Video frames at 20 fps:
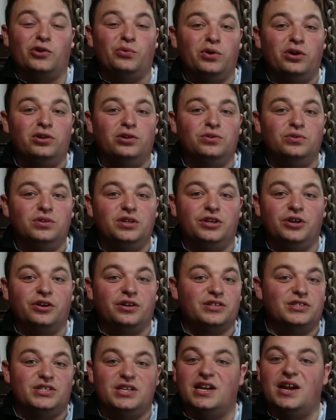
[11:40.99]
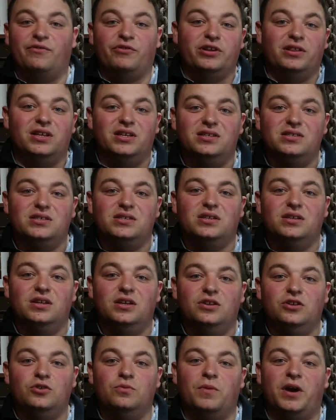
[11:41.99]
include that you're going to see in every list.
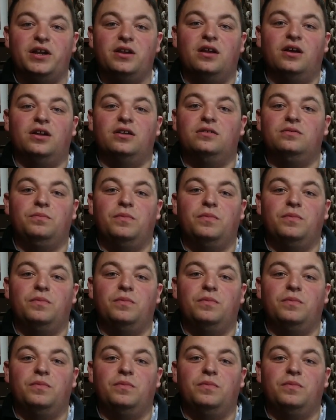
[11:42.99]
You might not